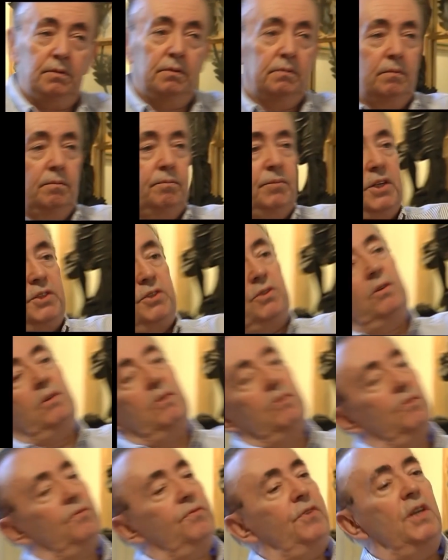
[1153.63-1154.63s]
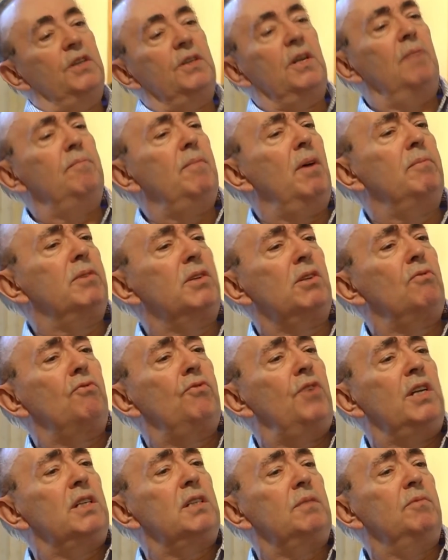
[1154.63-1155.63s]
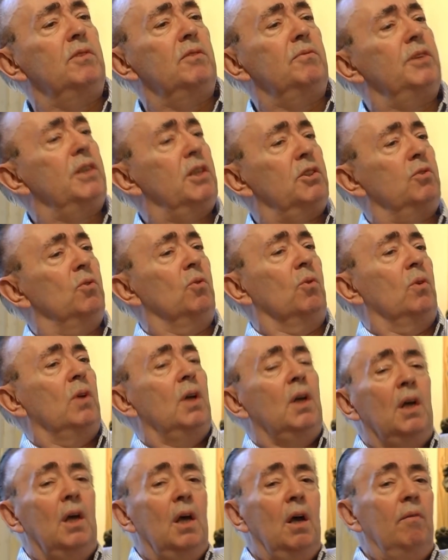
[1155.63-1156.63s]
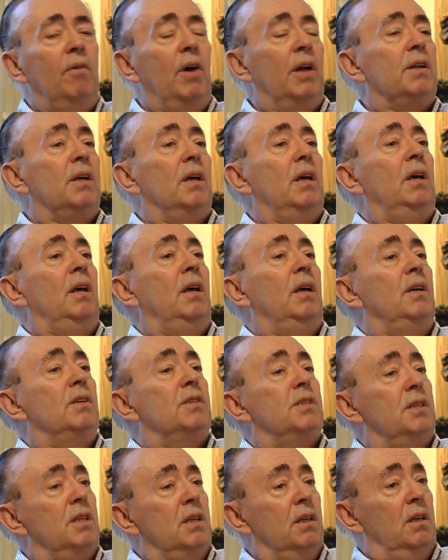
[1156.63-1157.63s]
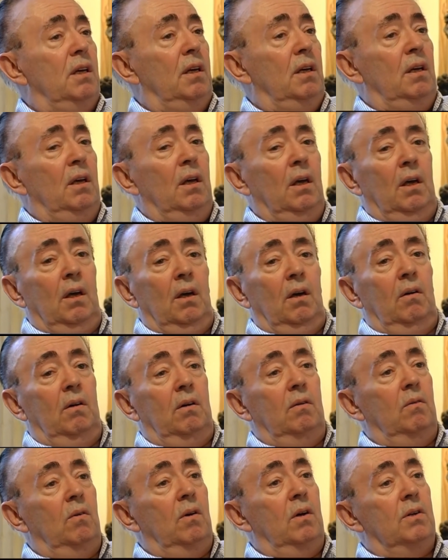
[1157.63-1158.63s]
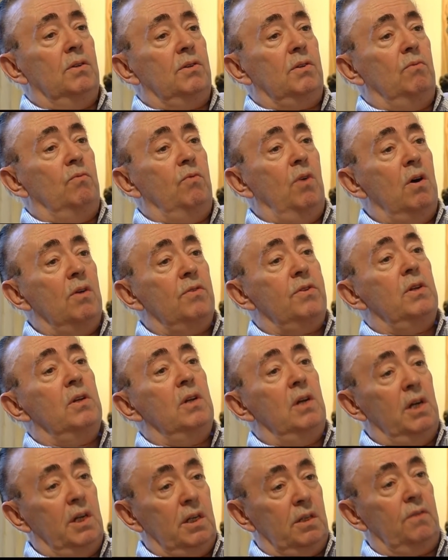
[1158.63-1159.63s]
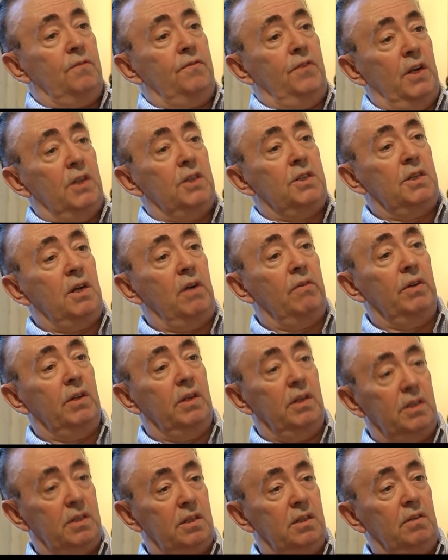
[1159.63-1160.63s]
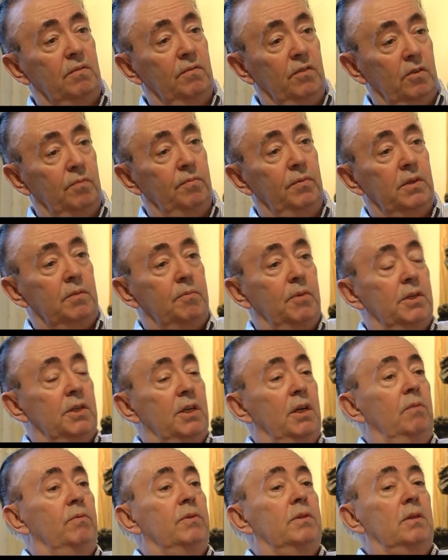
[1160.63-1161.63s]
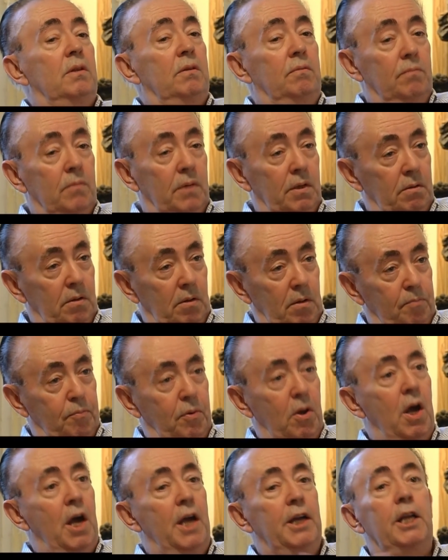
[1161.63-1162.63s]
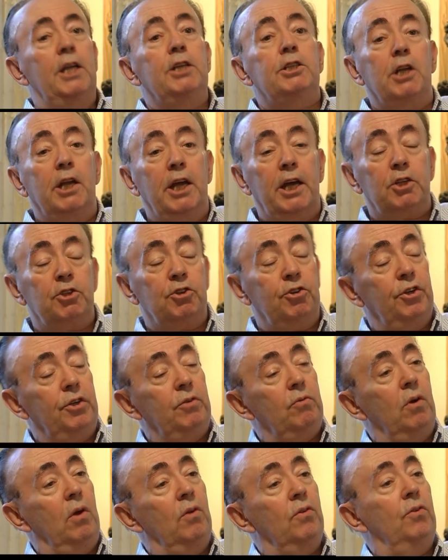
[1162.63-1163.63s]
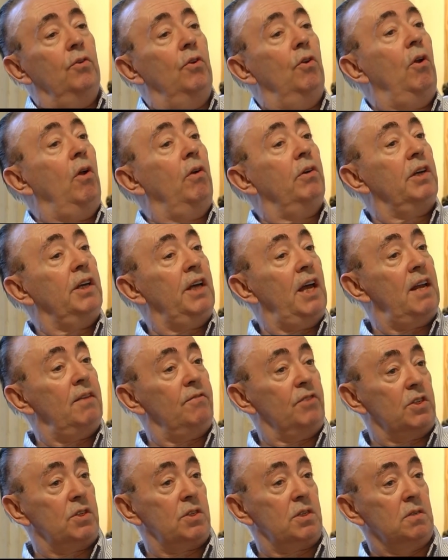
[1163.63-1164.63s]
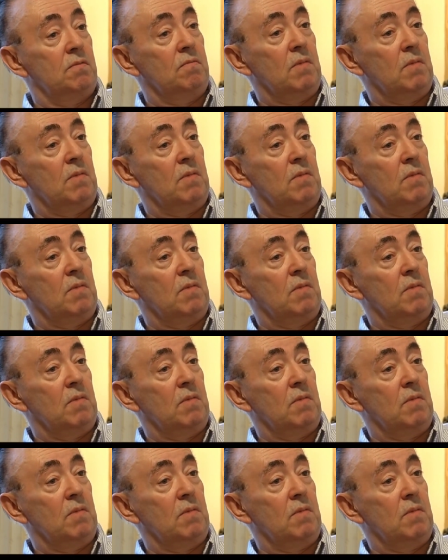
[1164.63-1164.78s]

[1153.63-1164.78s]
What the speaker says: Breton or members of the French movement at all. But his thinking was rather like the French Surrealistic movement, but he was applied intellectually rather than on canvas.